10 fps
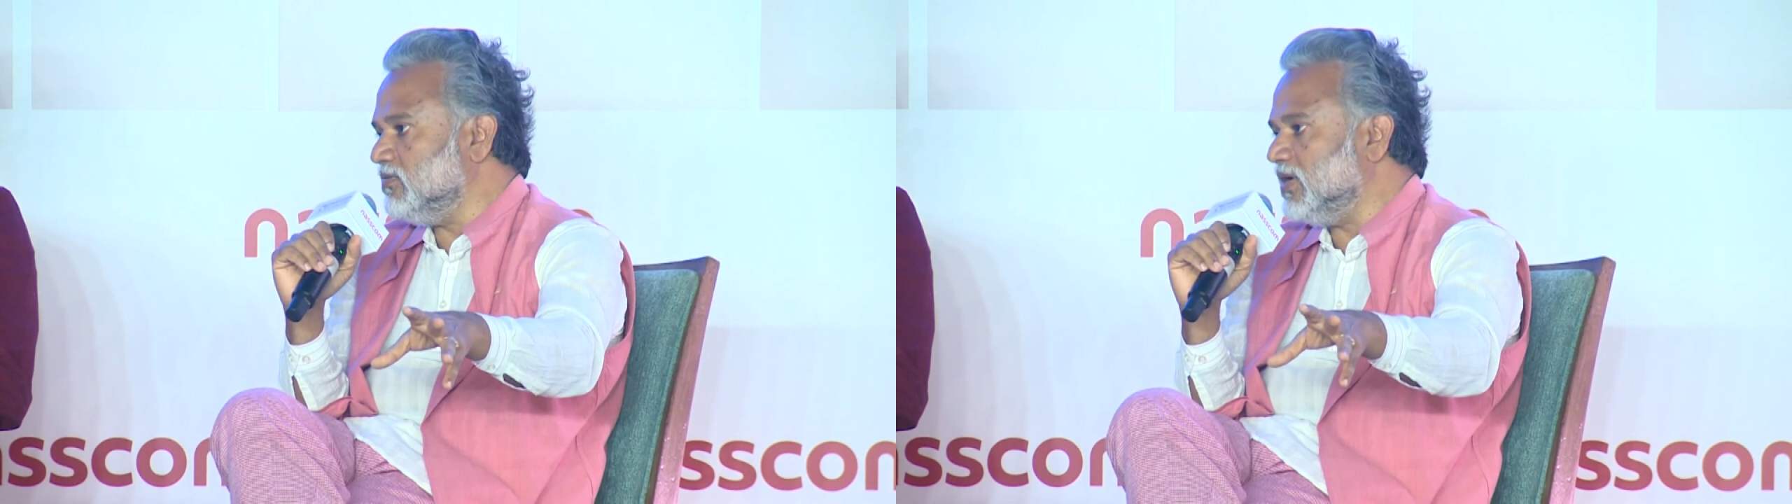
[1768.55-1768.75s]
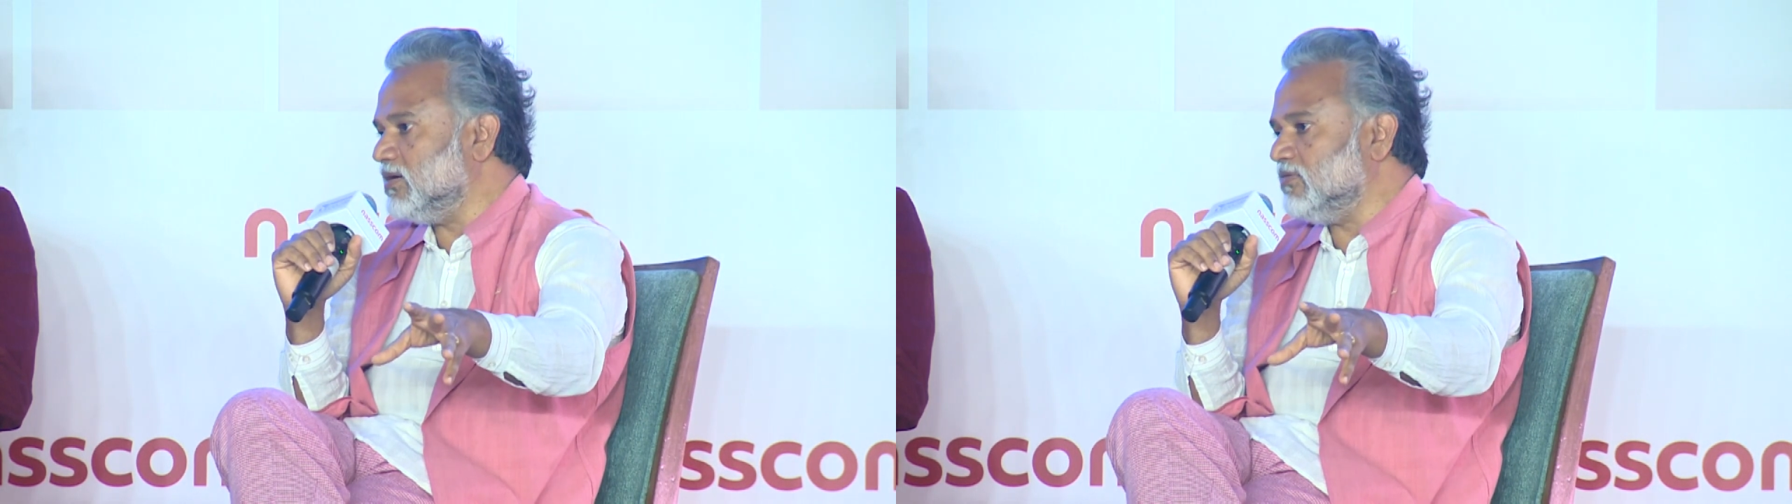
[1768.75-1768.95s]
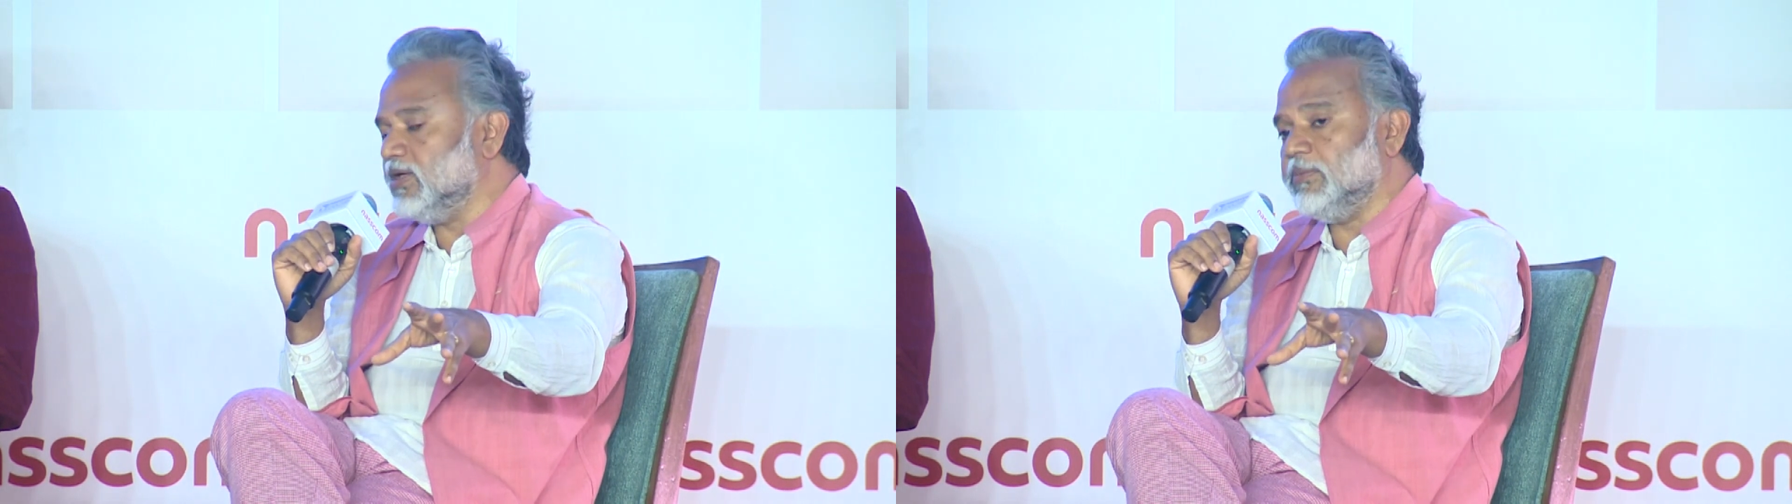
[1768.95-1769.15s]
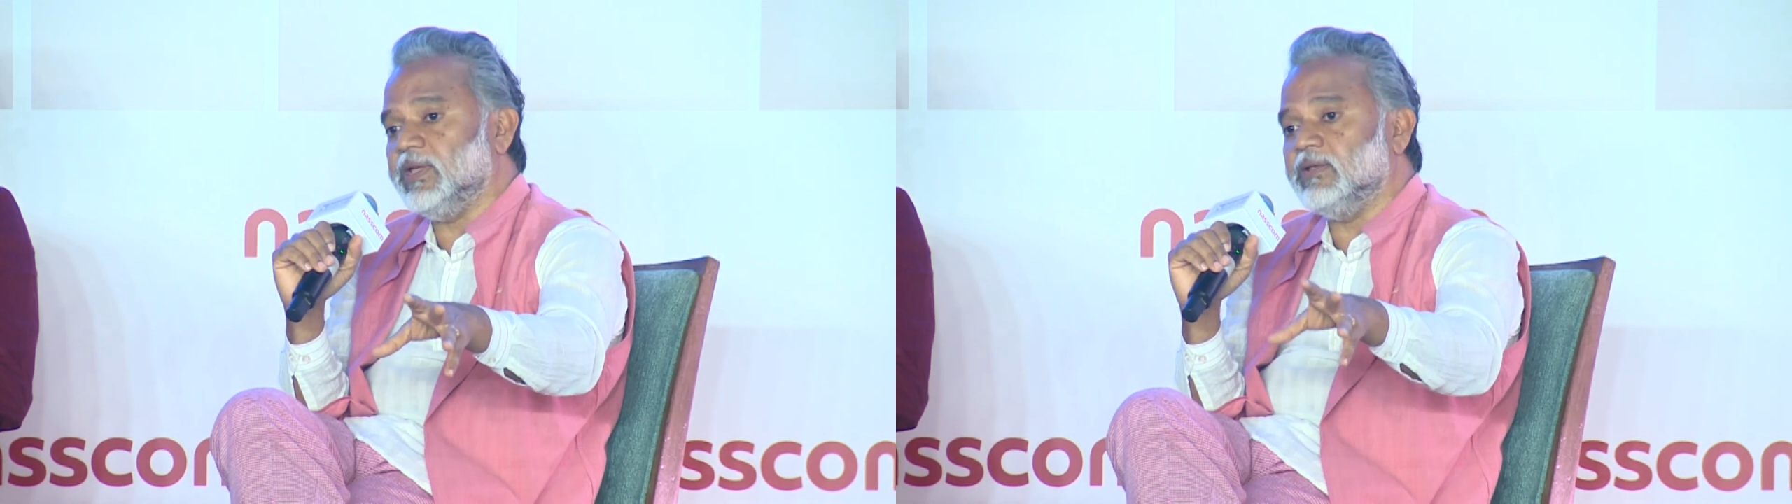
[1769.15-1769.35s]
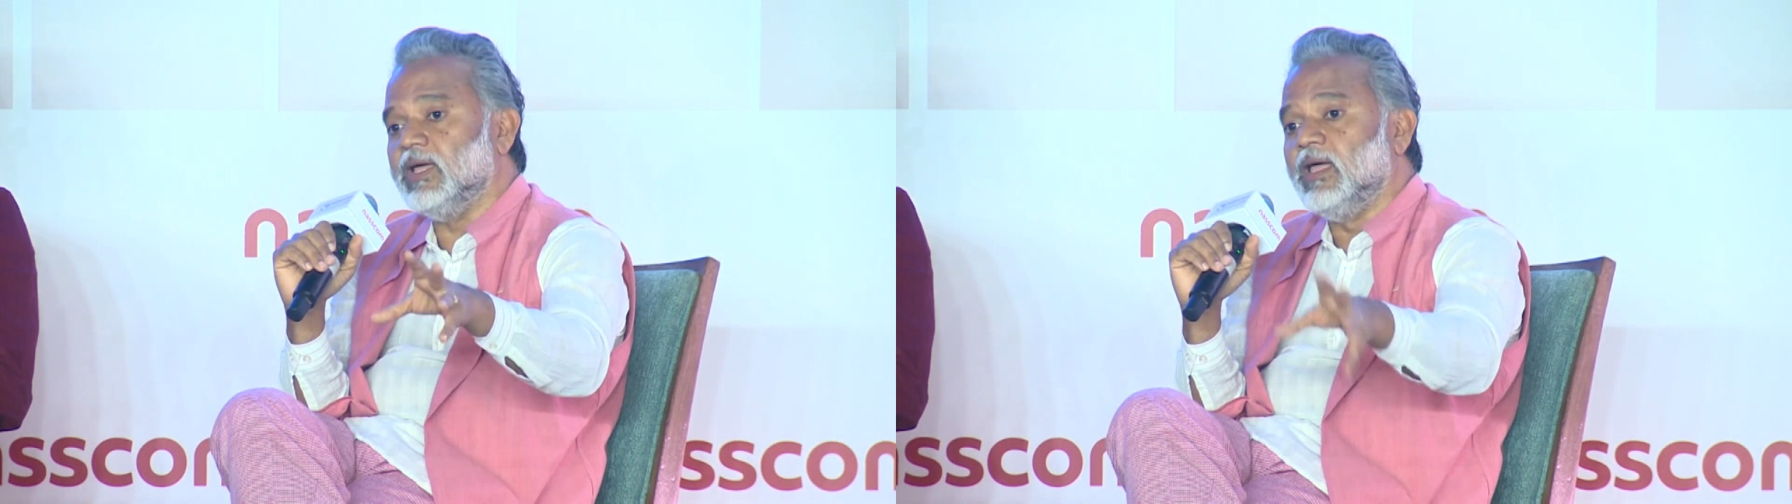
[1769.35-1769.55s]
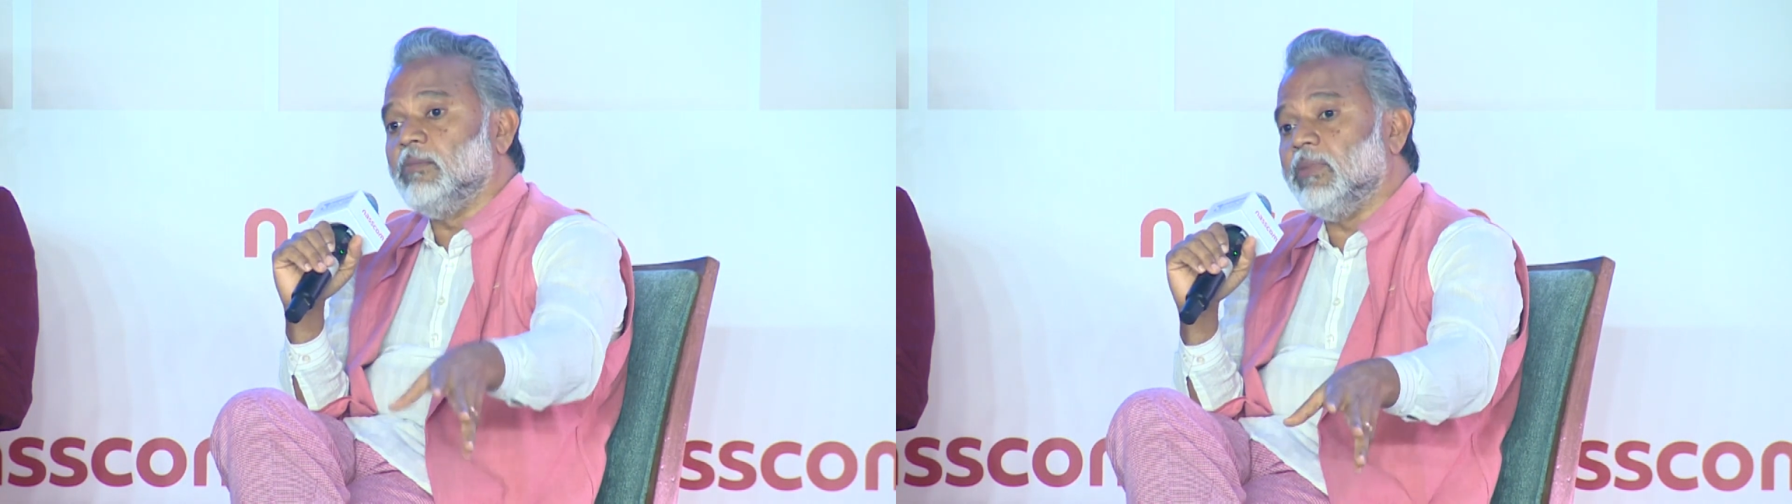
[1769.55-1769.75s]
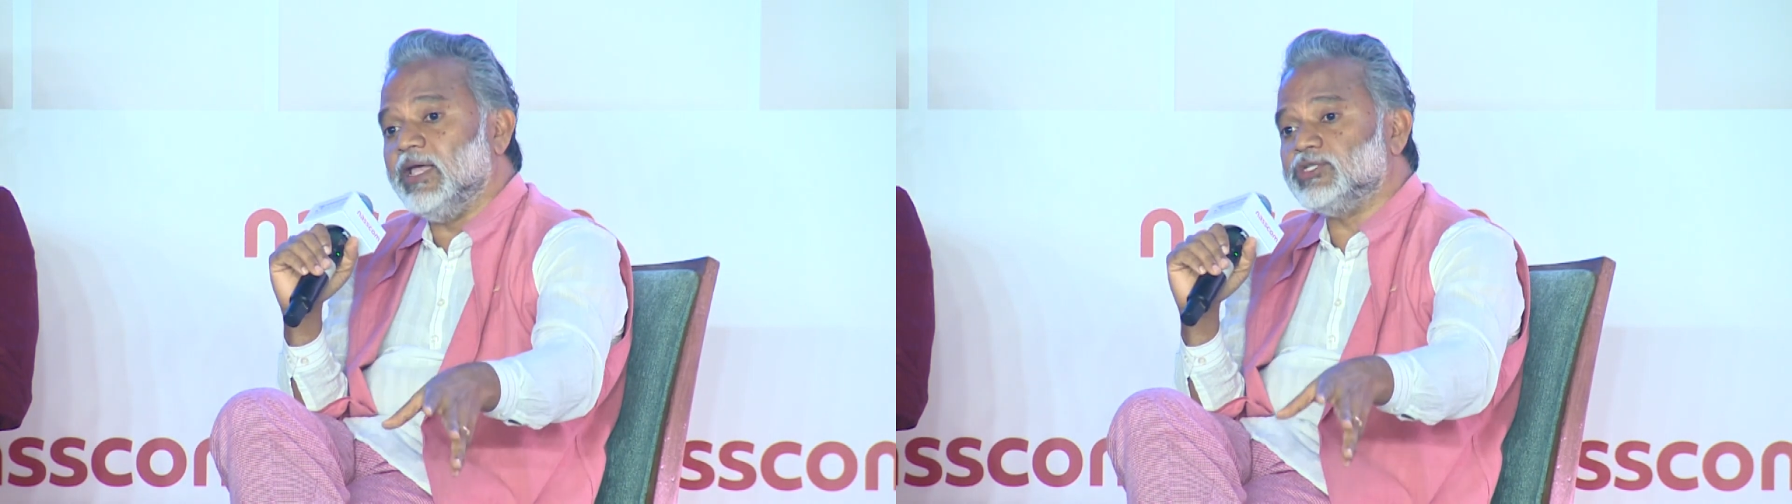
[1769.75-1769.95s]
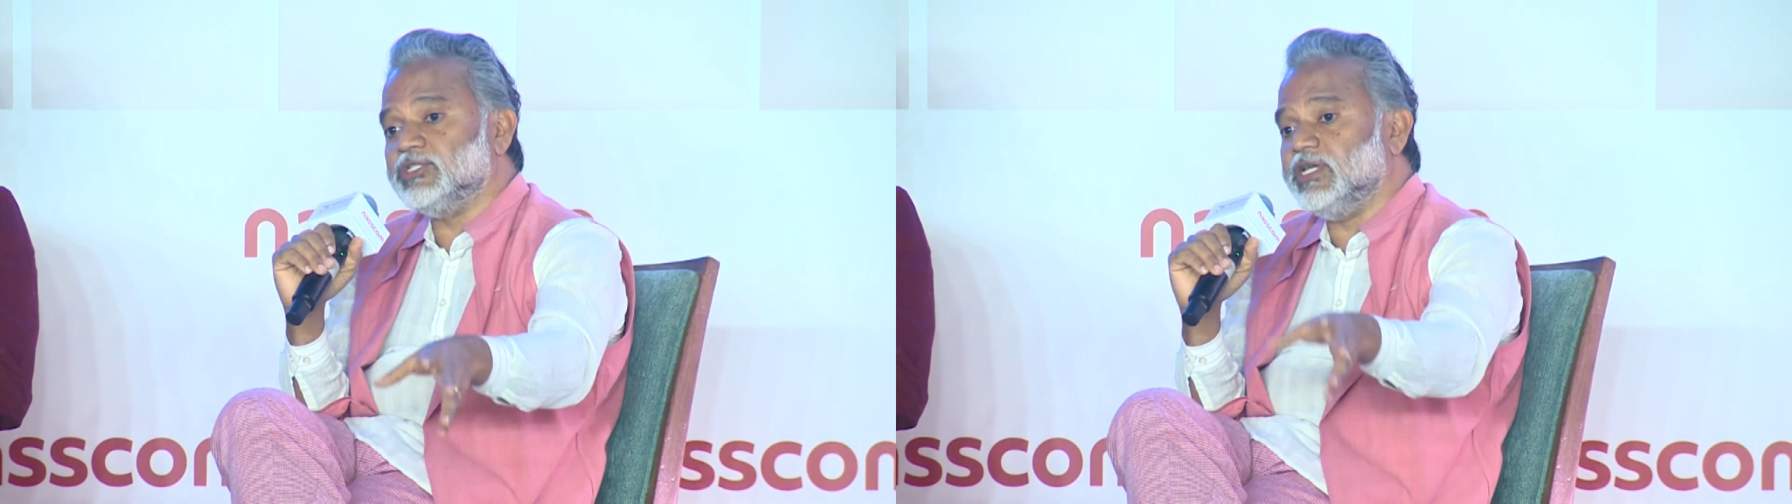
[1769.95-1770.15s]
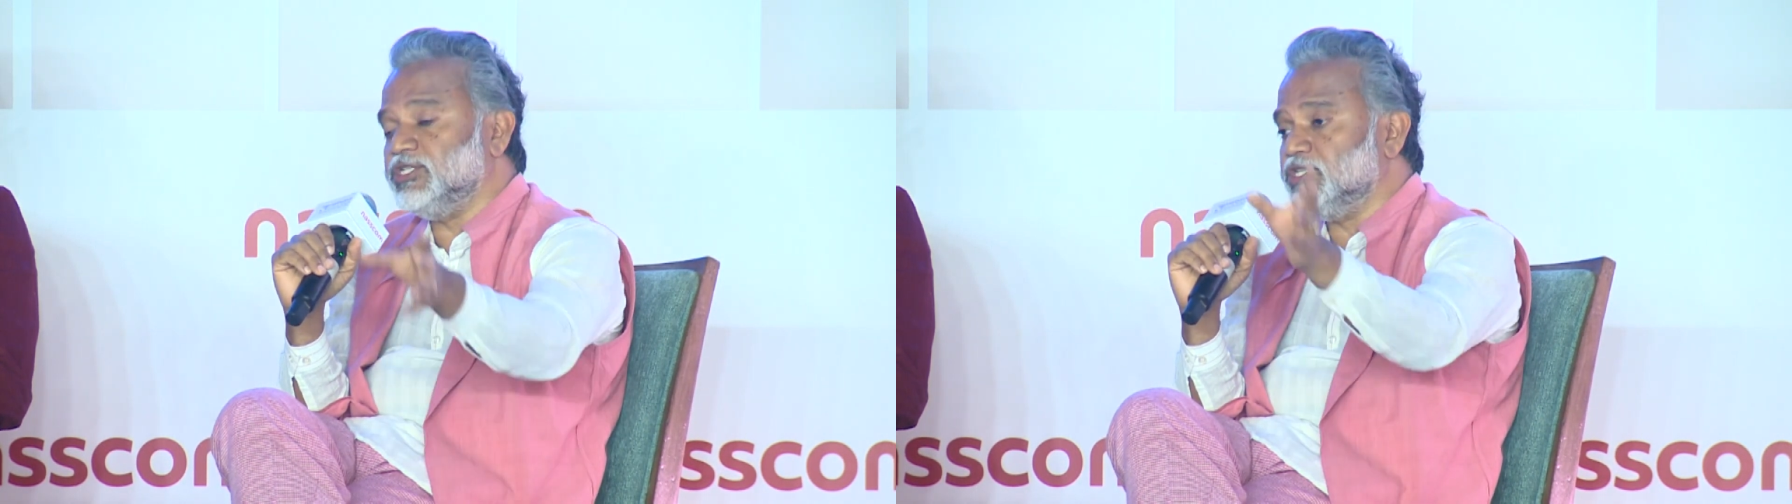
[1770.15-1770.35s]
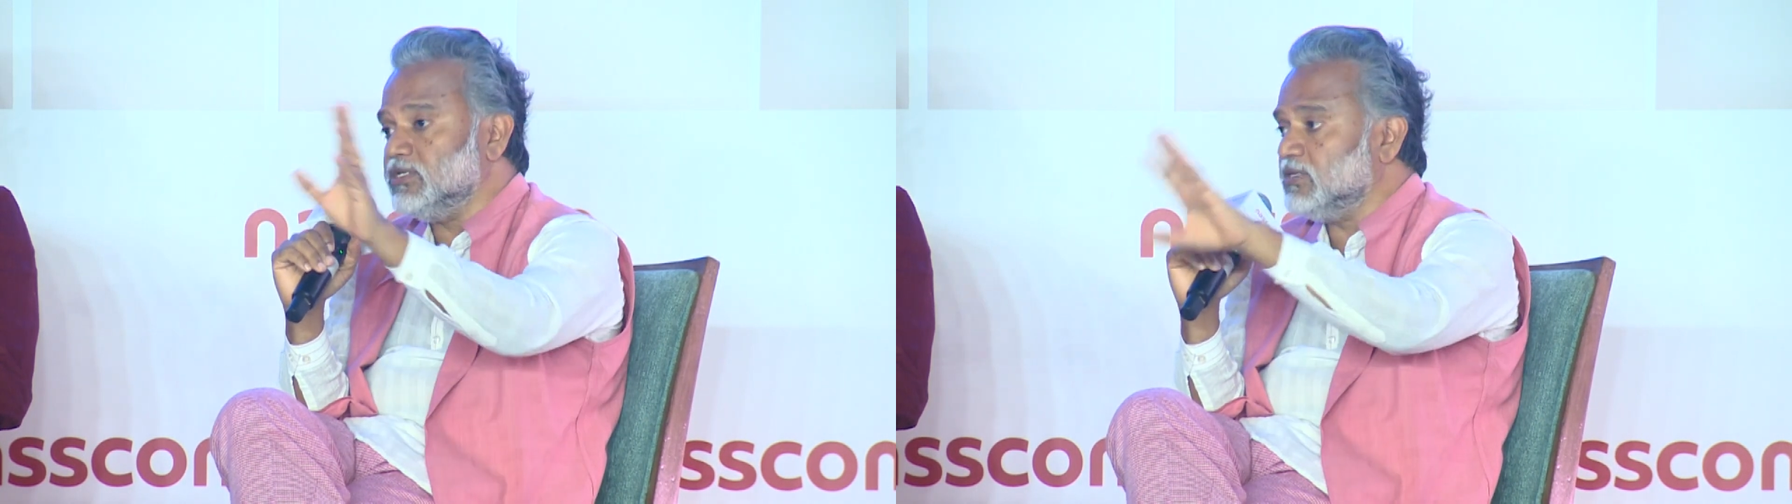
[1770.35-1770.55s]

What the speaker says: bio-CNG